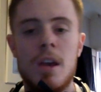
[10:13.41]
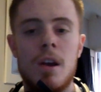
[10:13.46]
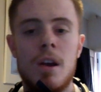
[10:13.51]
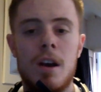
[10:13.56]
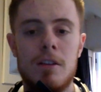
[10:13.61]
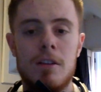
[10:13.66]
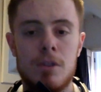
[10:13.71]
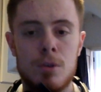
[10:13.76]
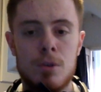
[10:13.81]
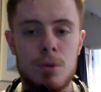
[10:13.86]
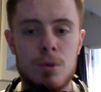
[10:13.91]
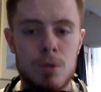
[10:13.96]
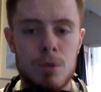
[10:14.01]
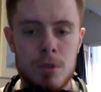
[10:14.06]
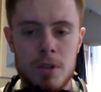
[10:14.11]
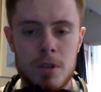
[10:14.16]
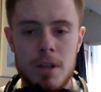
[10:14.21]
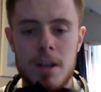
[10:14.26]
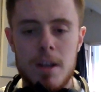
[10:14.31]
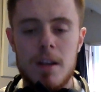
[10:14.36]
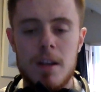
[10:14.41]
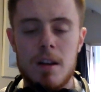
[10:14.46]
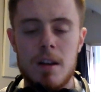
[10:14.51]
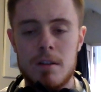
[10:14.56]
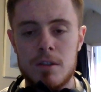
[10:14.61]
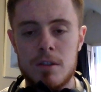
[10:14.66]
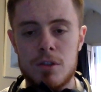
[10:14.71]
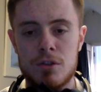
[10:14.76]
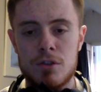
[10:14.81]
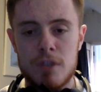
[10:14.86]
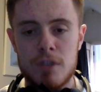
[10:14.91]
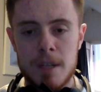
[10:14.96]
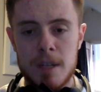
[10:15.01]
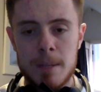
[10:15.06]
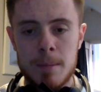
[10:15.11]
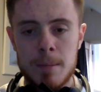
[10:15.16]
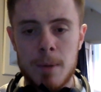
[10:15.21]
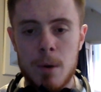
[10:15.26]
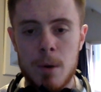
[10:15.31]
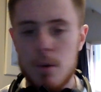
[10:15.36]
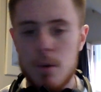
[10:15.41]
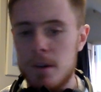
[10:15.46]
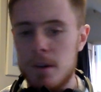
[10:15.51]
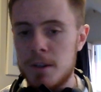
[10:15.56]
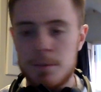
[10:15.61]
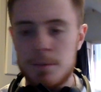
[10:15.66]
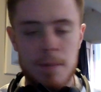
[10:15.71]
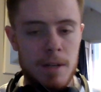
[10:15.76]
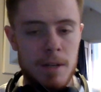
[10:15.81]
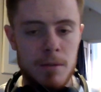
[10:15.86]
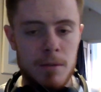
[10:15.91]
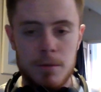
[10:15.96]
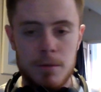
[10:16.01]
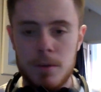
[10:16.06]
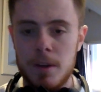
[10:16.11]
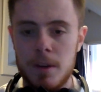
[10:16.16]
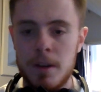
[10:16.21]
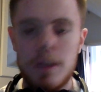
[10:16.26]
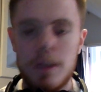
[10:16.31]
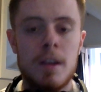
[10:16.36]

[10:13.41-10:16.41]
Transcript: I record, I restream, or I just play for fun.